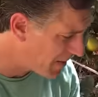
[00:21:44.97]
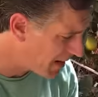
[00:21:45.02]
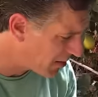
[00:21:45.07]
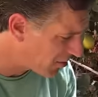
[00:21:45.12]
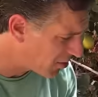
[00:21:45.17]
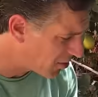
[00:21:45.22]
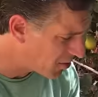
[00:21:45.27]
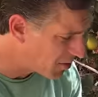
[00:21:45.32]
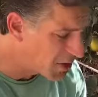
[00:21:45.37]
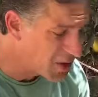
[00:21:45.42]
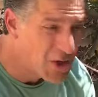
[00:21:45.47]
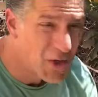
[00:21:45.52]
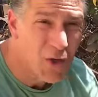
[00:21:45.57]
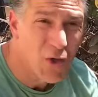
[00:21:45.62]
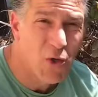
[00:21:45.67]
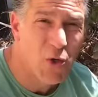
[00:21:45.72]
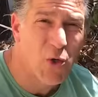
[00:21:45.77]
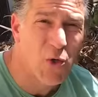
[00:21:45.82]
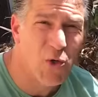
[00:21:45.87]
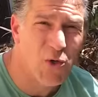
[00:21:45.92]
metal
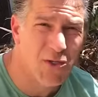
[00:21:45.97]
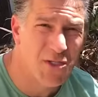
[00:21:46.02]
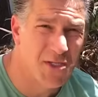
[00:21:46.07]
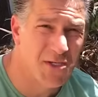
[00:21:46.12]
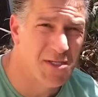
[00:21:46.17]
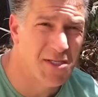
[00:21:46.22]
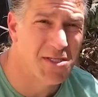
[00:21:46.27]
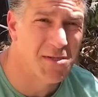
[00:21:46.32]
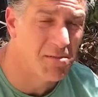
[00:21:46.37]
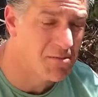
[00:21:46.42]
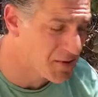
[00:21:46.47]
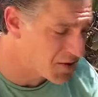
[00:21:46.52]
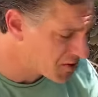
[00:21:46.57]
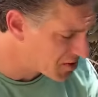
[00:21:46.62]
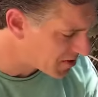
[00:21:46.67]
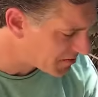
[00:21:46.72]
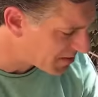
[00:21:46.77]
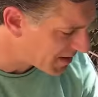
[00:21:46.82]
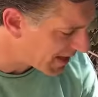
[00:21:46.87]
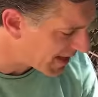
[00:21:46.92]
cool so it doesn't
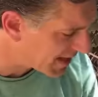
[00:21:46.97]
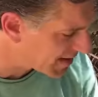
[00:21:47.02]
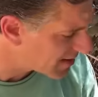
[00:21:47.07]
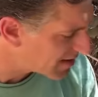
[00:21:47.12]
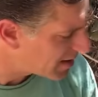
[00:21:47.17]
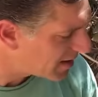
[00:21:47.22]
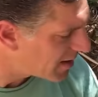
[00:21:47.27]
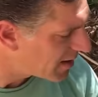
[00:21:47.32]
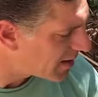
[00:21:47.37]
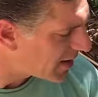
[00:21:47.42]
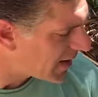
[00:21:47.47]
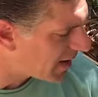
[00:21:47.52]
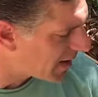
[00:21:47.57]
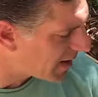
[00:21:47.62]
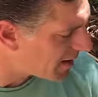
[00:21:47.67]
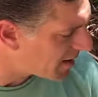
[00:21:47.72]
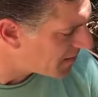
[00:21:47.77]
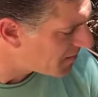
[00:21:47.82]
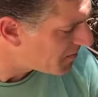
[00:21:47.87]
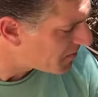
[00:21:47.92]
burn the plant.
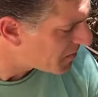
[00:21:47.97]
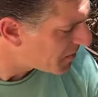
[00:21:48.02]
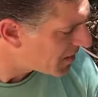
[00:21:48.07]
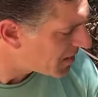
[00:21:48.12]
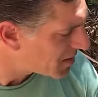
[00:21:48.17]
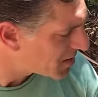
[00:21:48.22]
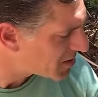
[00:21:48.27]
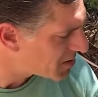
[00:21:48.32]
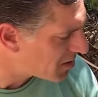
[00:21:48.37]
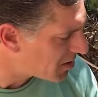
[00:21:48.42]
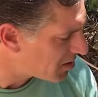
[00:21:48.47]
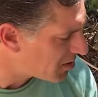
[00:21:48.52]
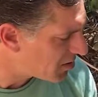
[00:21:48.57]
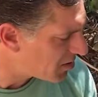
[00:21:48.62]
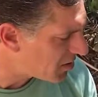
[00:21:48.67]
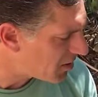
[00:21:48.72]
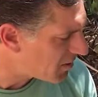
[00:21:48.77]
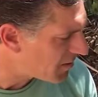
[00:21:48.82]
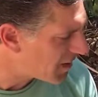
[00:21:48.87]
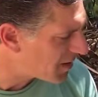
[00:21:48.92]
Um,
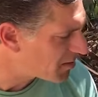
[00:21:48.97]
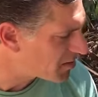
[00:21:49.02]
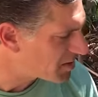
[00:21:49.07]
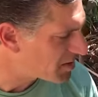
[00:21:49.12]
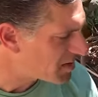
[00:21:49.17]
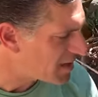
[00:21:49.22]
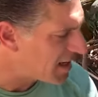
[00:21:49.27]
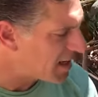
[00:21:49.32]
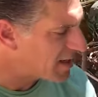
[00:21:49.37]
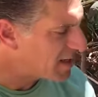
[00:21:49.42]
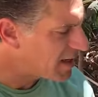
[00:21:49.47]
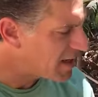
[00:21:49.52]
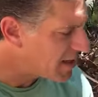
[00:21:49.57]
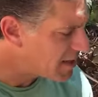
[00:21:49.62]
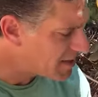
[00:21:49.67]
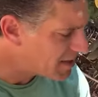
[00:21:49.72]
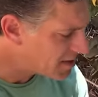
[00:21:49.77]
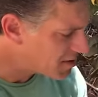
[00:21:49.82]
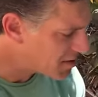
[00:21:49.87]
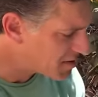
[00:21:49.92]
so metal stake,
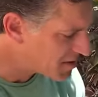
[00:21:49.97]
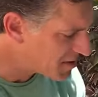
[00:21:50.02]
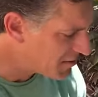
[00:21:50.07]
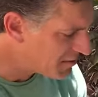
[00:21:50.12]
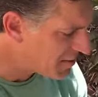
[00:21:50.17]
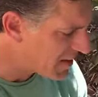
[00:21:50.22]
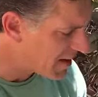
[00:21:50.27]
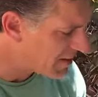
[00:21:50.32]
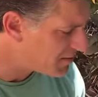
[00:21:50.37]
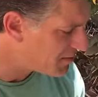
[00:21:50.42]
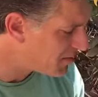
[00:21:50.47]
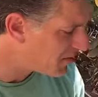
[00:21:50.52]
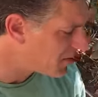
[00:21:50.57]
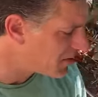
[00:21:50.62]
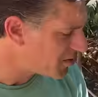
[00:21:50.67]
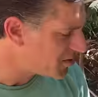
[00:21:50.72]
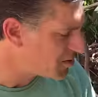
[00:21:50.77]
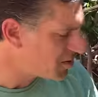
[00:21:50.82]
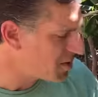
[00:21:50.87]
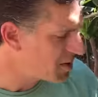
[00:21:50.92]
these are some
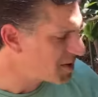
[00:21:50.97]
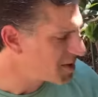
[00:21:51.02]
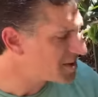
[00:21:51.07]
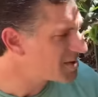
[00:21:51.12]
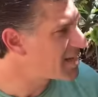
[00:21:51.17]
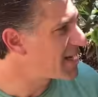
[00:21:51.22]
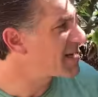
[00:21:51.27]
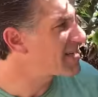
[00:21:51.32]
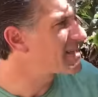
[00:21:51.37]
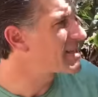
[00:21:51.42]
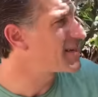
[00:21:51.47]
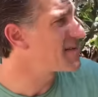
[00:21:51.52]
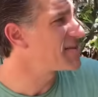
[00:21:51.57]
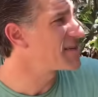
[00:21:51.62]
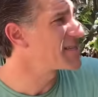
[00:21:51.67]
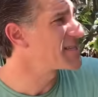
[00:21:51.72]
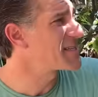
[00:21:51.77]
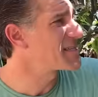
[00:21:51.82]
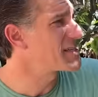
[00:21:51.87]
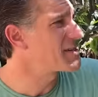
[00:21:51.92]
bamboo stakes that have
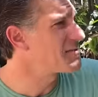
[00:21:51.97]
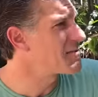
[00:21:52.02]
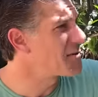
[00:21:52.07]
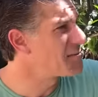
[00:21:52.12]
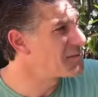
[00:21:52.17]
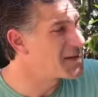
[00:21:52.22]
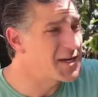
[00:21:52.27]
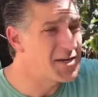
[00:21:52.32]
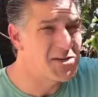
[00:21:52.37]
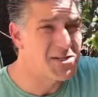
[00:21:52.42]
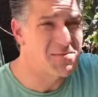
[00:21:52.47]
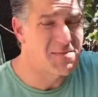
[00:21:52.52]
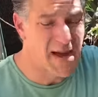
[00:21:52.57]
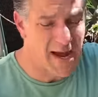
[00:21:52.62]
existed from years